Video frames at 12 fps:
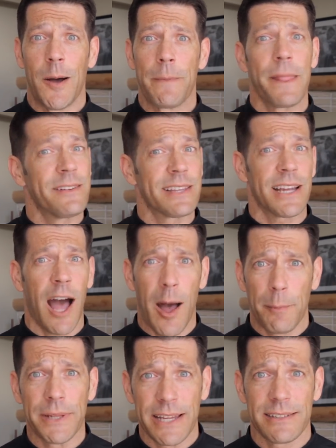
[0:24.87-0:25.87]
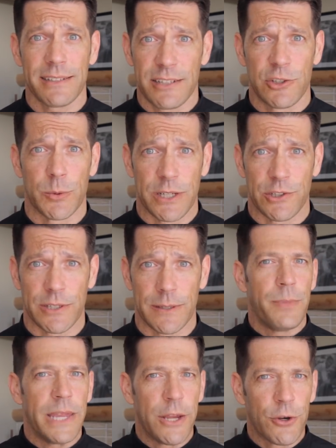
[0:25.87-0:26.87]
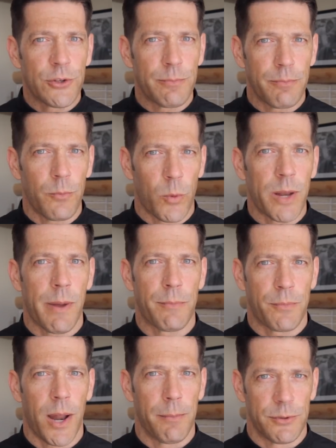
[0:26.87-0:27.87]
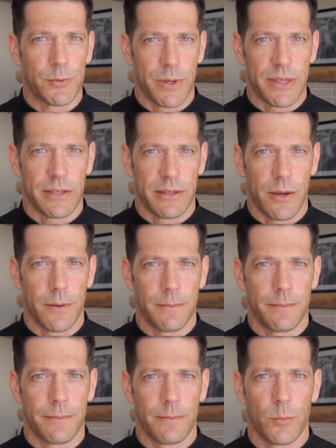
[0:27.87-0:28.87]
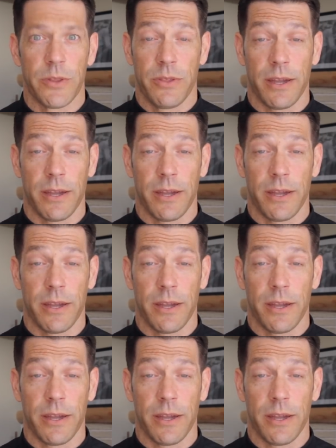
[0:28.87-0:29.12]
This is a complex situation. Here's one of my problems with it, though. With